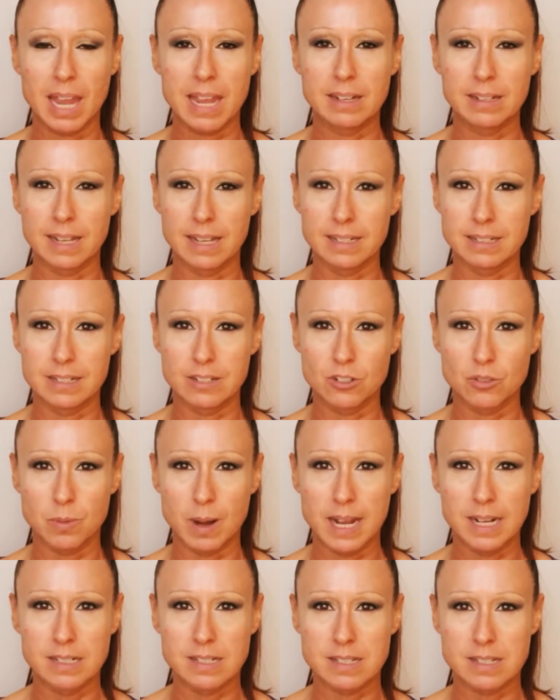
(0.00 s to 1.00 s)
London
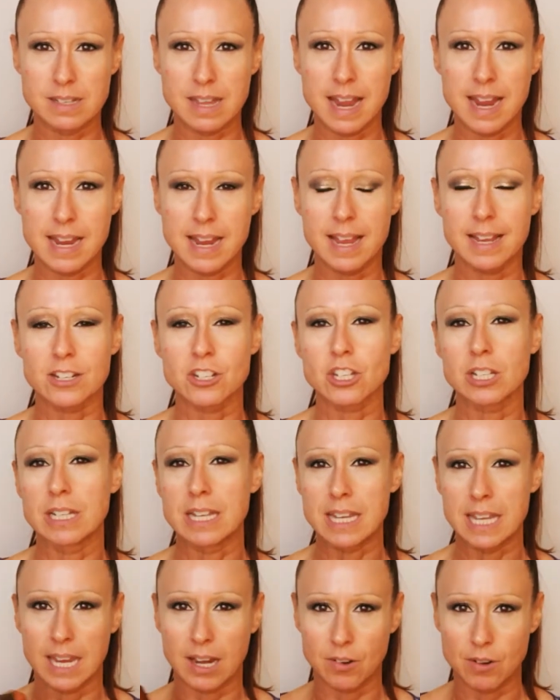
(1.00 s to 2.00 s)
Drugs, they actually
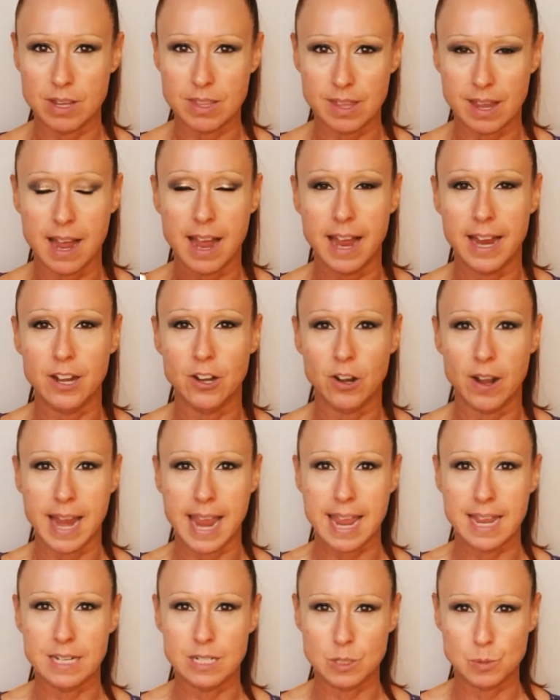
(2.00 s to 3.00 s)
carry the higher
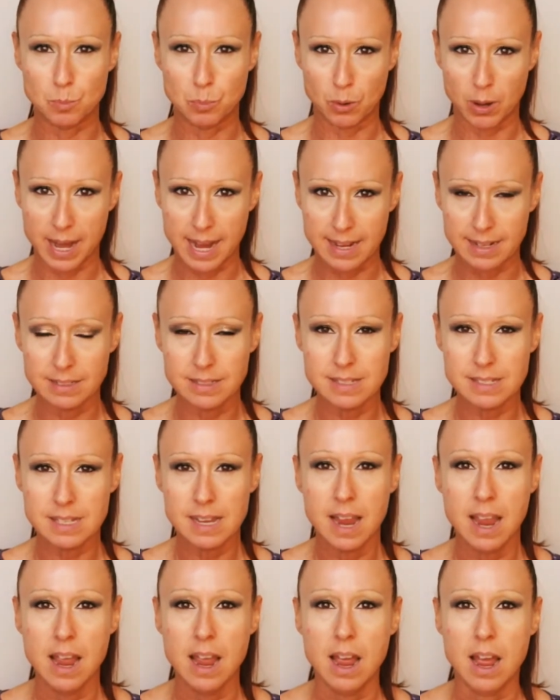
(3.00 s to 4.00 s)
end brands
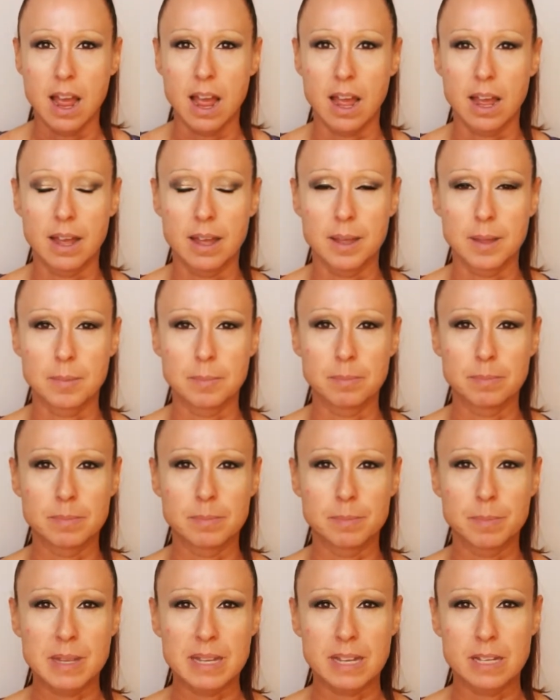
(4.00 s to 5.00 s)

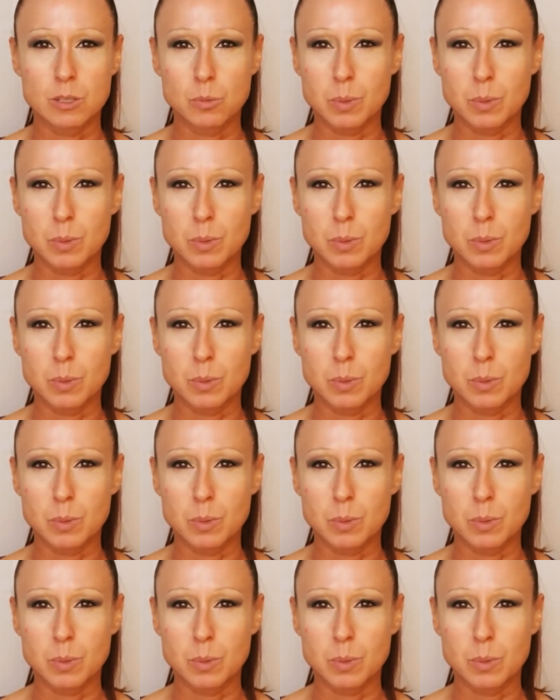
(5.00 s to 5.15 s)
because